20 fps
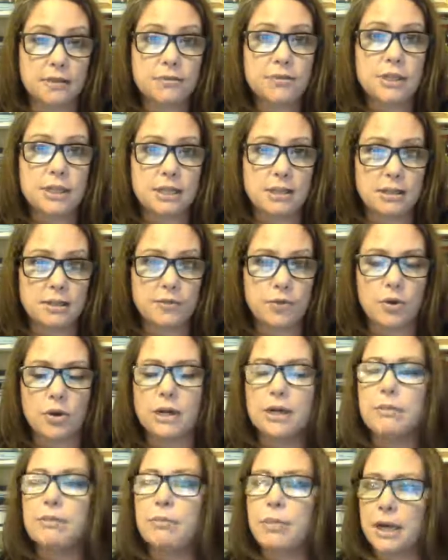of reasons for
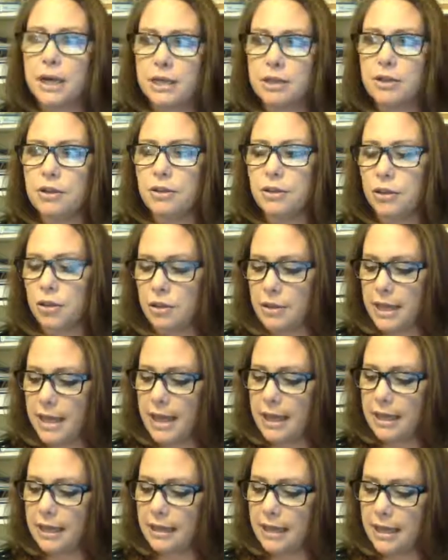it, but you'll learn
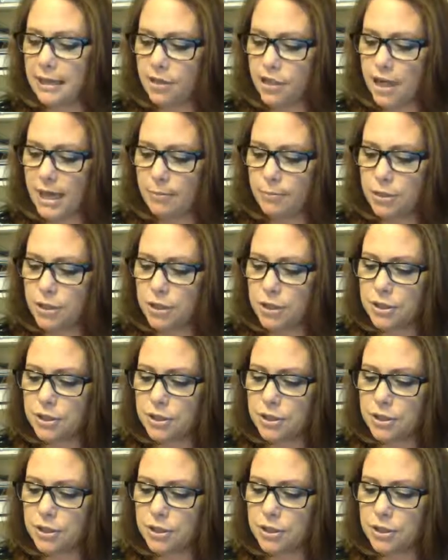that in that chapter.